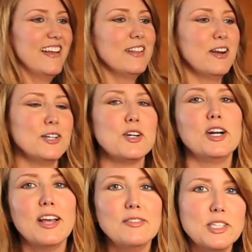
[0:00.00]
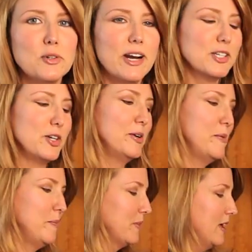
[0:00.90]
Laren's our lovely director.
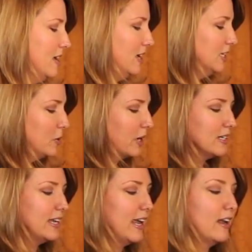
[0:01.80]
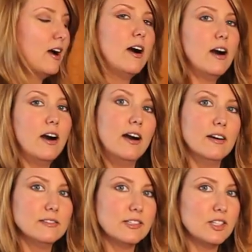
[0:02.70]
So we're gonna take
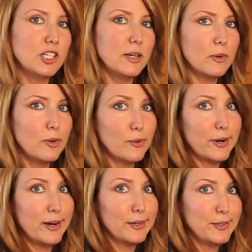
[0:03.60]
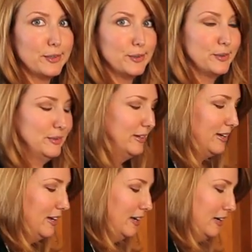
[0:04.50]
our cheap old ragu
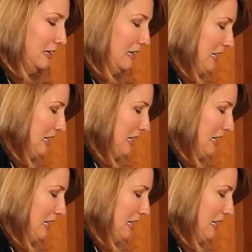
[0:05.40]
and